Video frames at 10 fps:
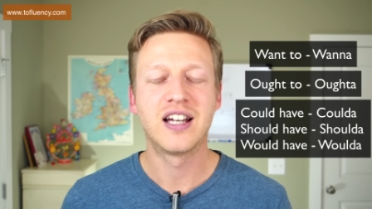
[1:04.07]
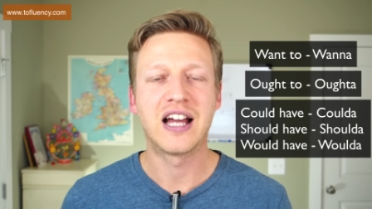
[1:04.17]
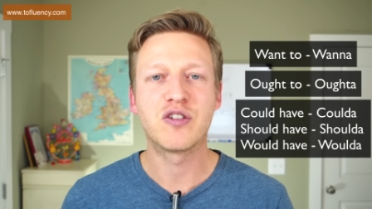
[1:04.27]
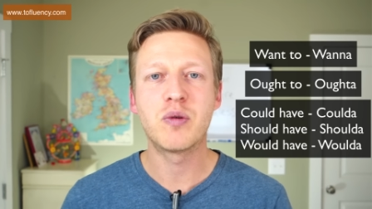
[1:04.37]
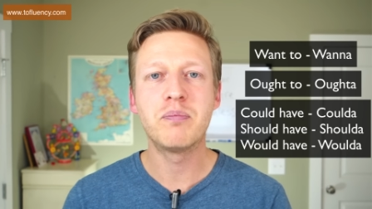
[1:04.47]

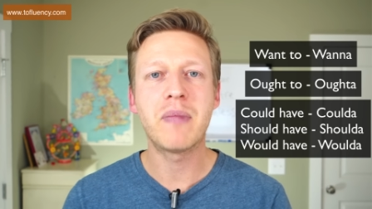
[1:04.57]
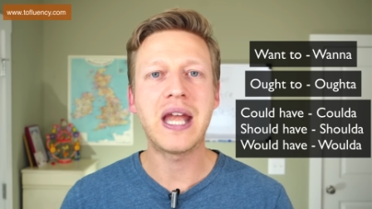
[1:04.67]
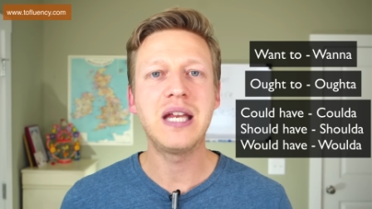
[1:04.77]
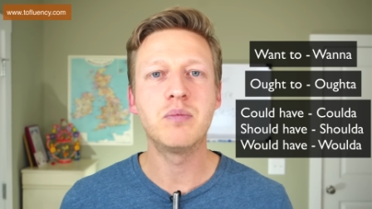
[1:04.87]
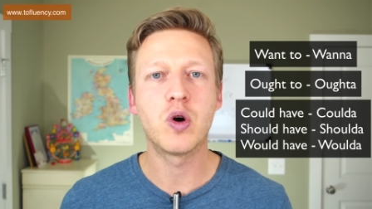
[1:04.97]
And there are
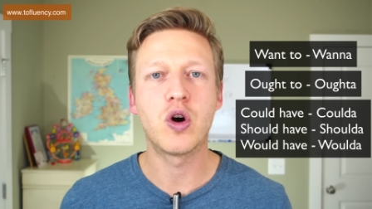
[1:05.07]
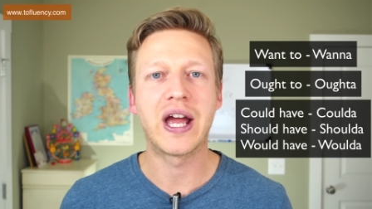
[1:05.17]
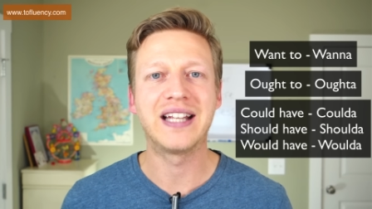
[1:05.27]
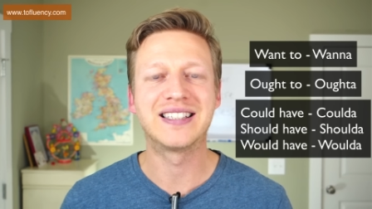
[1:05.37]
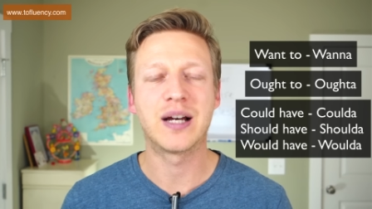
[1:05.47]
many more
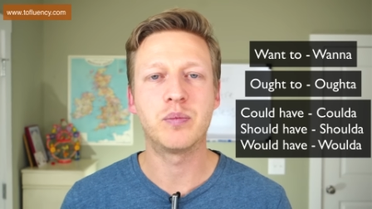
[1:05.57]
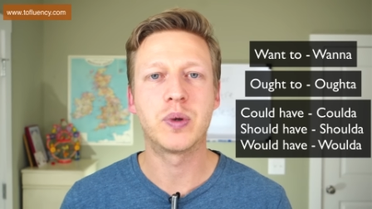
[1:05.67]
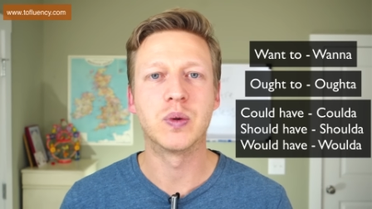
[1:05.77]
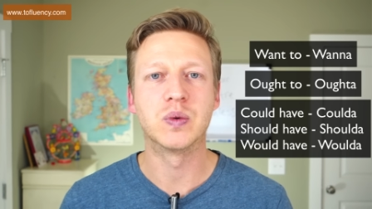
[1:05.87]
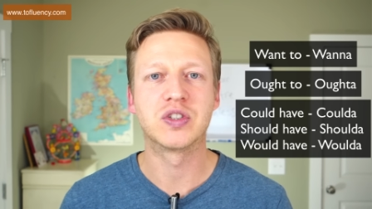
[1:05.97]

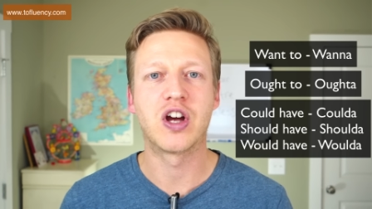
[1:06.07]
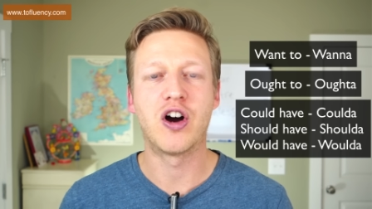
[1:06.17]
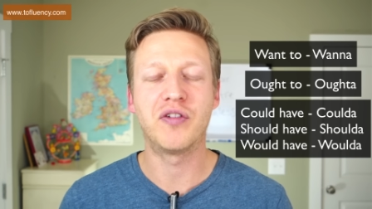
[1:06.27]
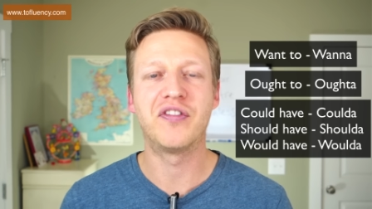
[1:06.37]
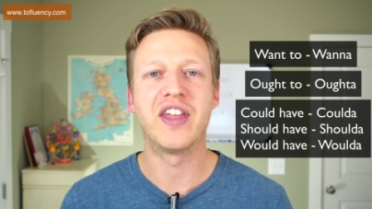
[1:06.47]
examples
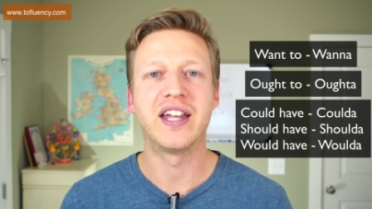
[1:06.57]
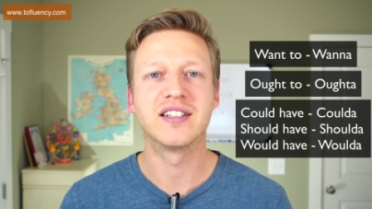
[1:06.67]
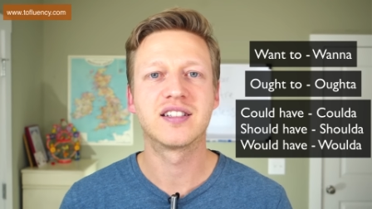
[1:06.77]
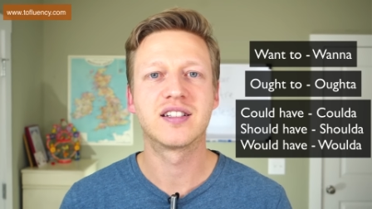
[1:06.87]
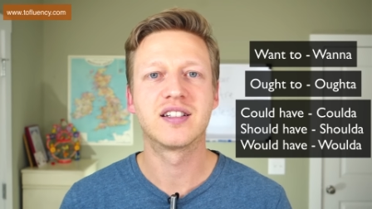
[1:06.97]
of
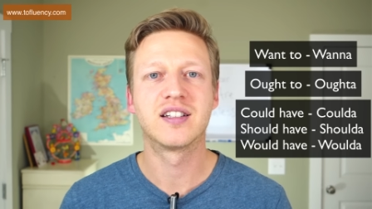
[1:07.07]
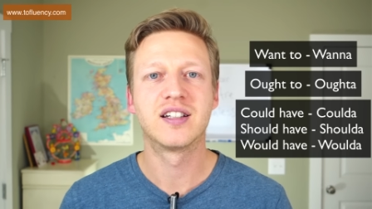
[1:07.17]
this.